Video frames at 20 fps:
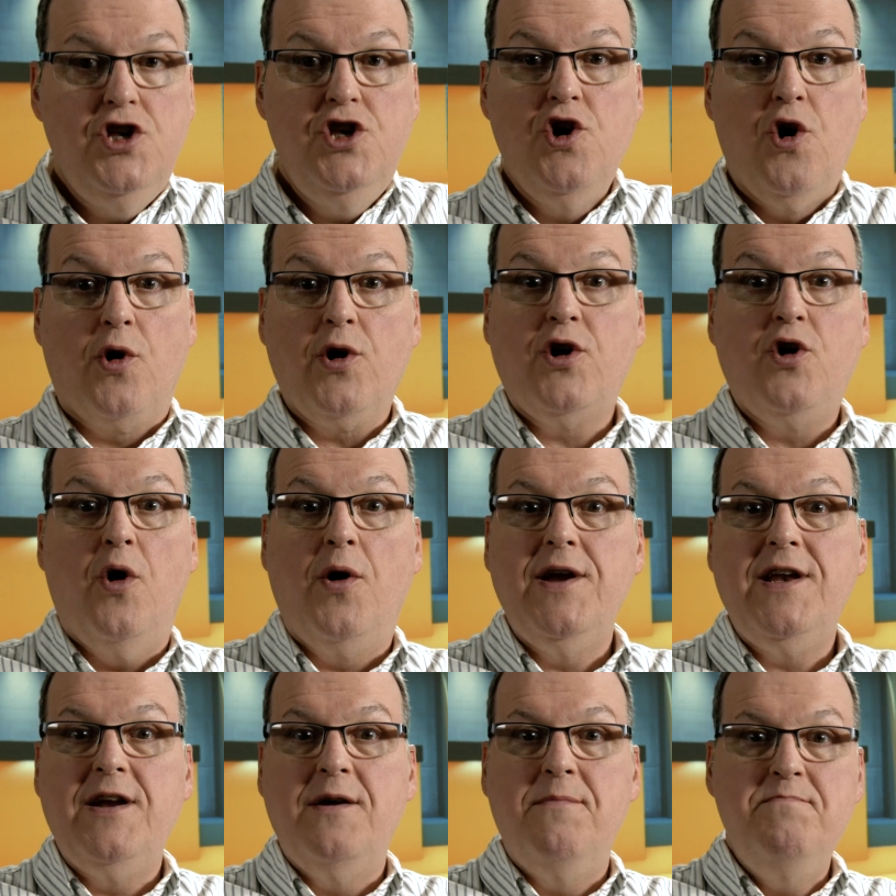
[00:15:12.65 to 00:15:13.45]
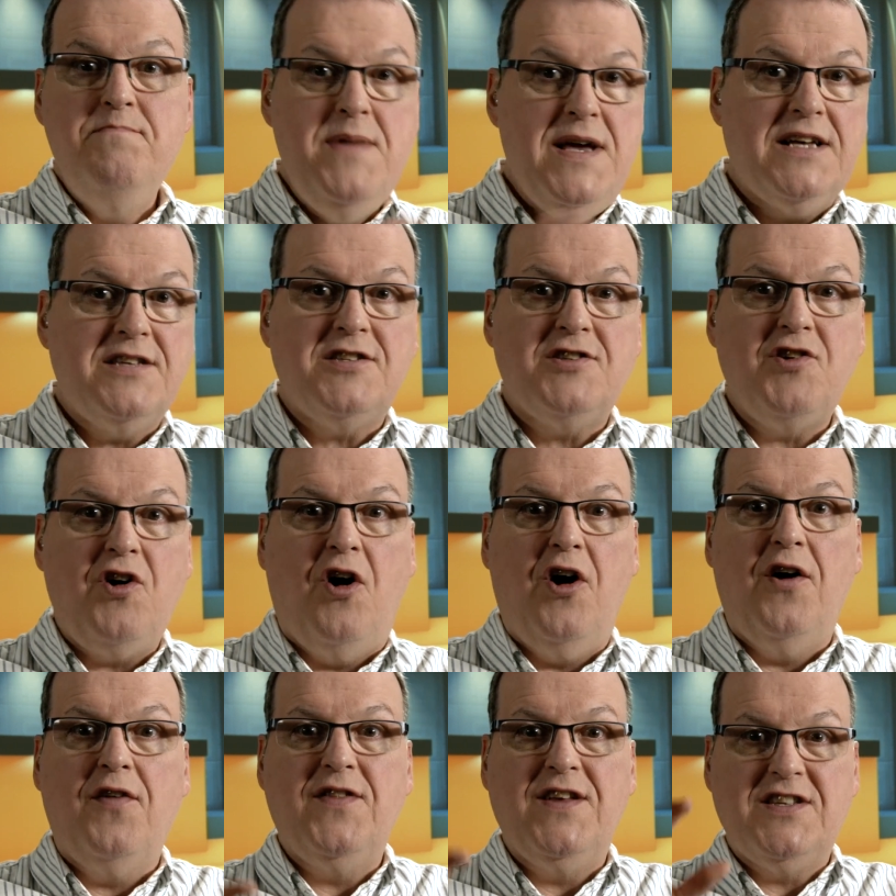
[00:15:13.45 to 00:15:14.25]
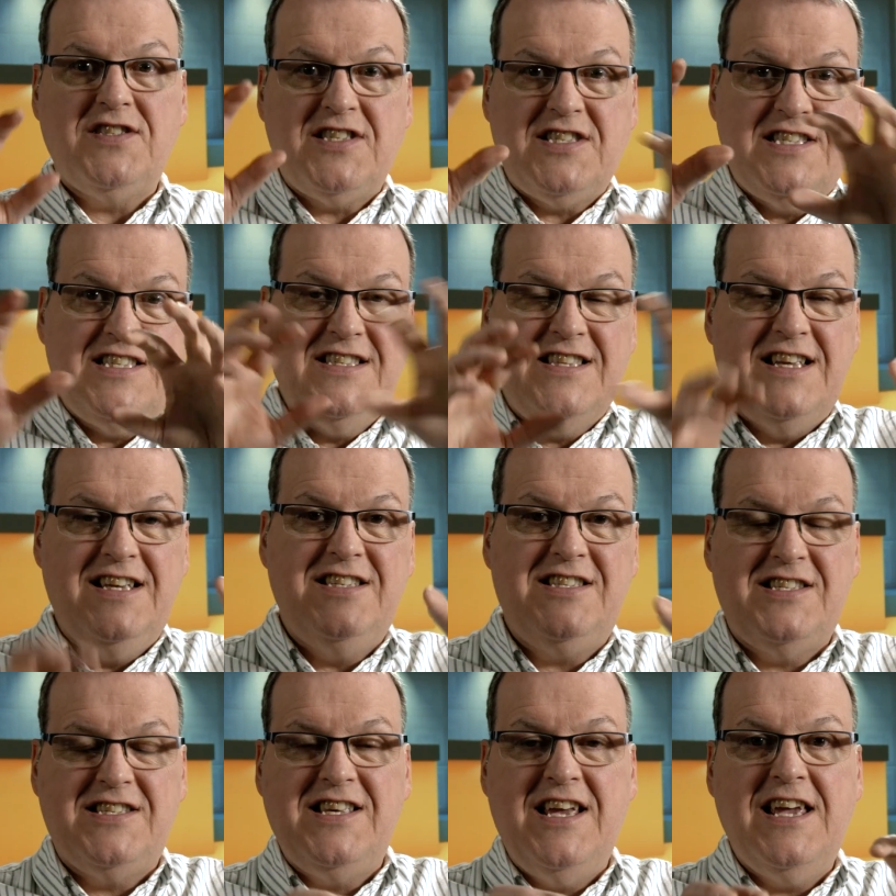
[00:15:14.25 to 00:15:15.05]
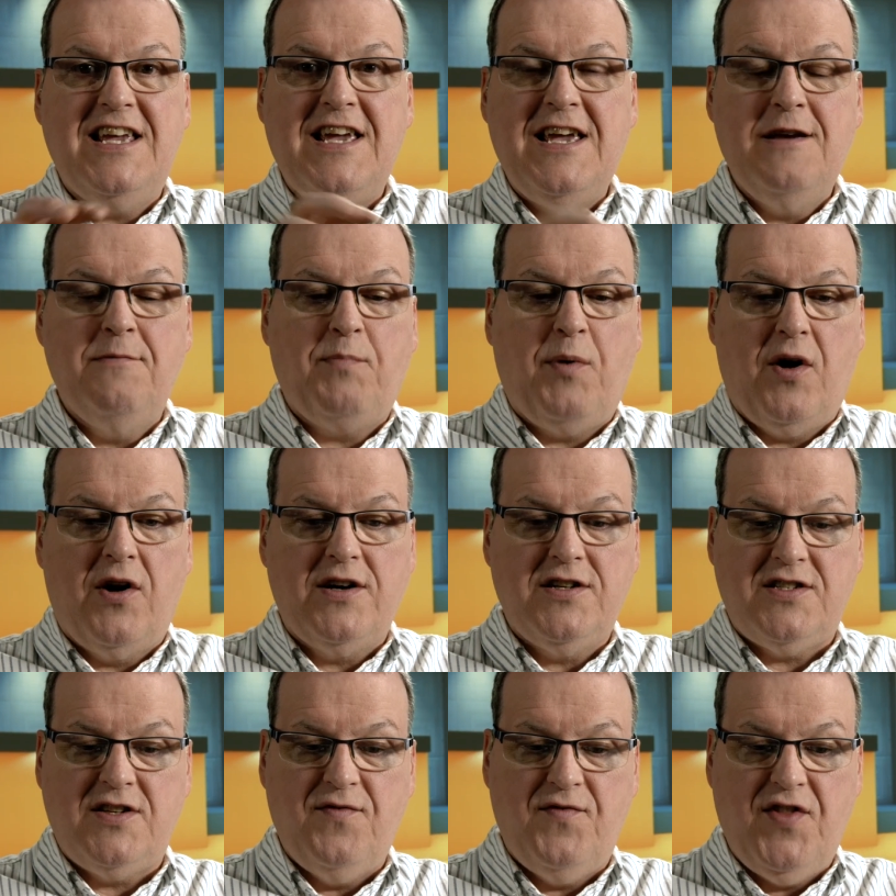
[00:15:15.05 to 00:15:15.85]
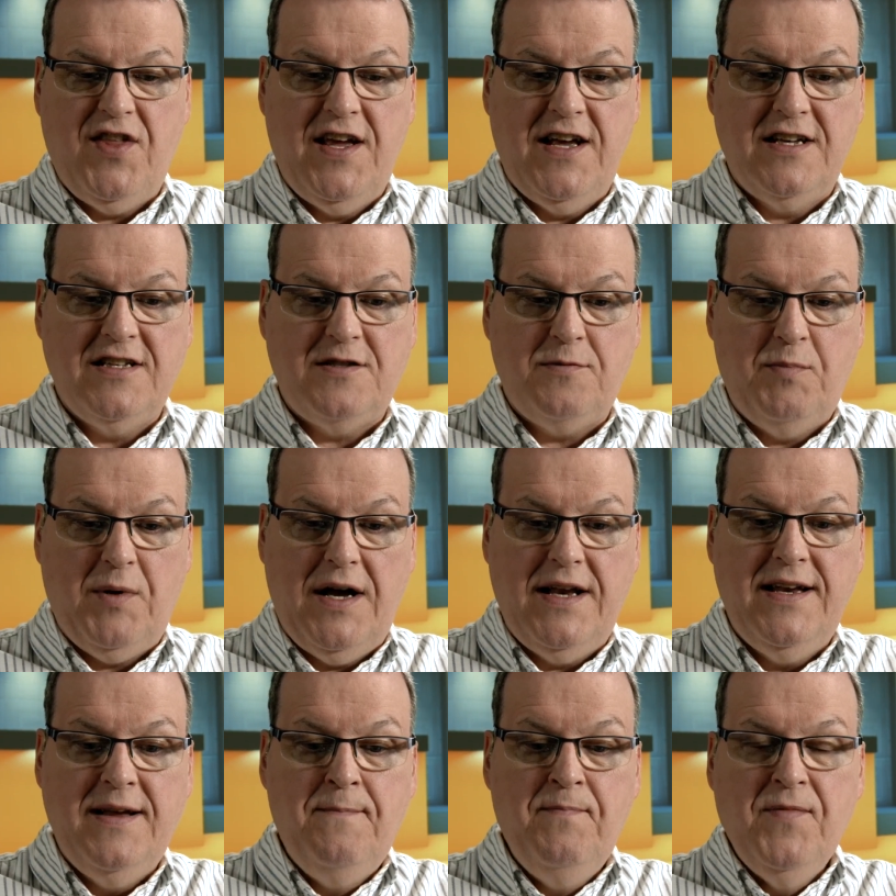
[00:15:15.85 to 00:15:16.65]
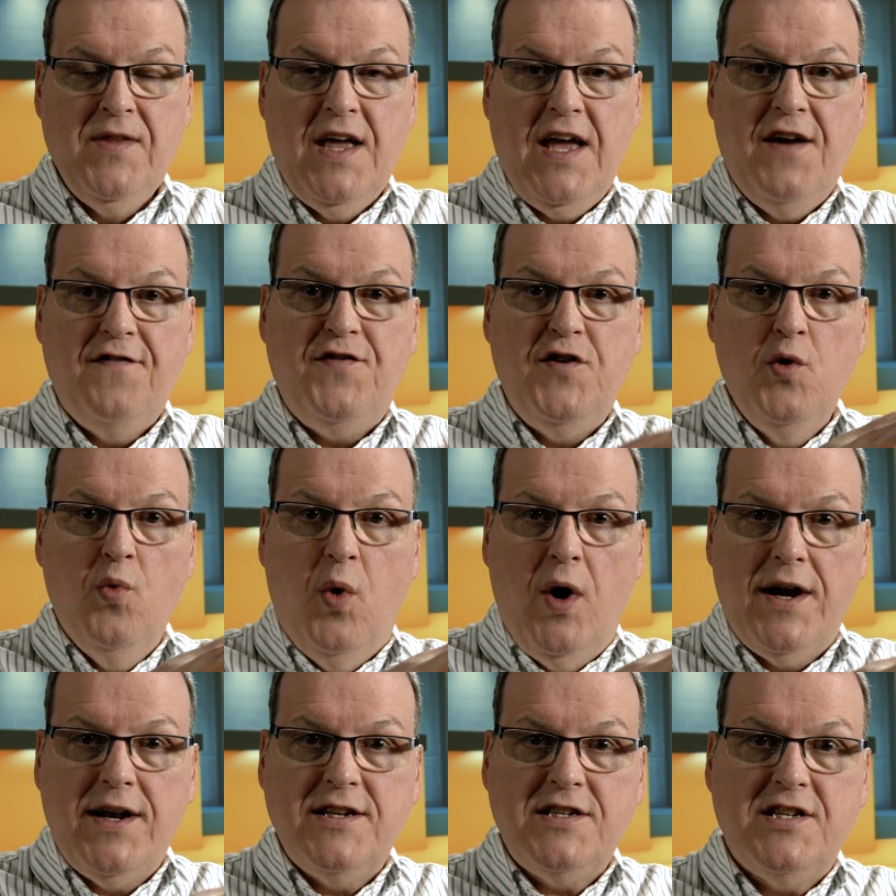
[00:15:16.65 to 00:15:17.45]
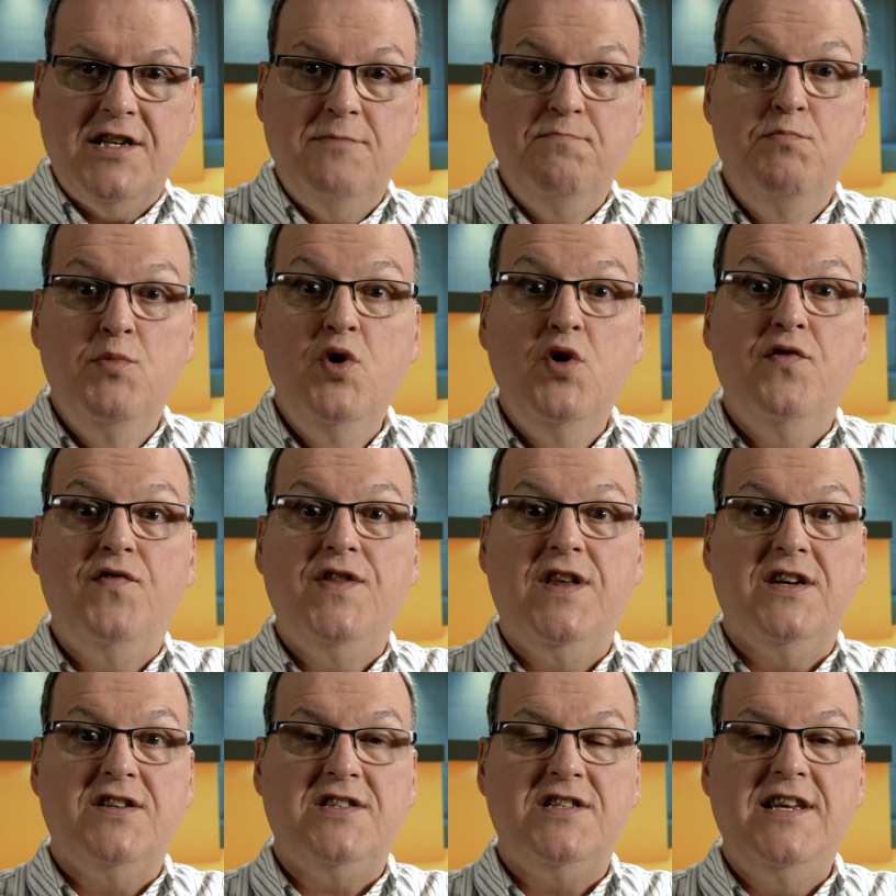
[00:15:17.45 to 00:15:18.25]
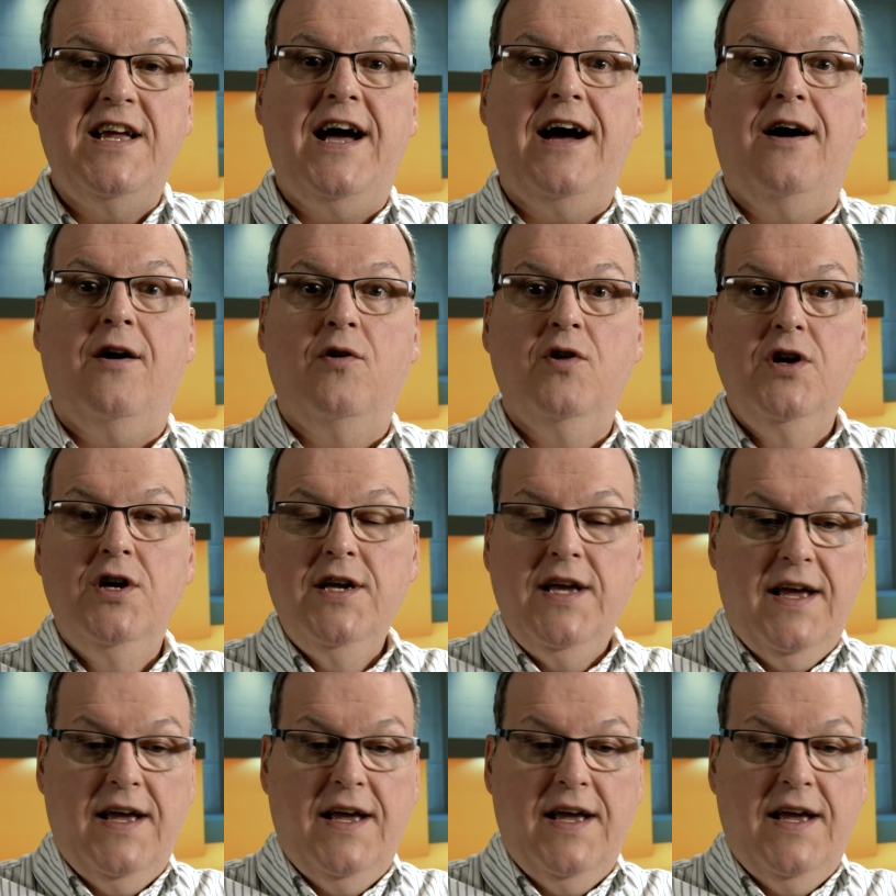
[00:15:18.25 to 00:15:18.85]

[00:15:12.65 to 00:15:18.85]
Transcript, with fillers: You're going to miss all this, the syncing parts of things, but if you wanted to move this now,